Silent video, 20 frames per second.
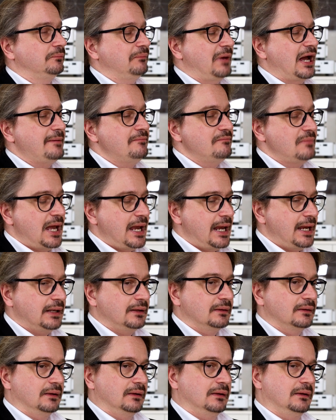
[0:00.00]
My
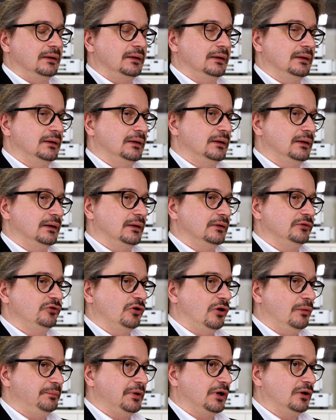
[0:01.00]
main uh, uh,
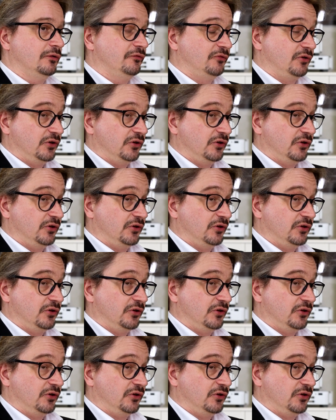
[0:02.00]
topic of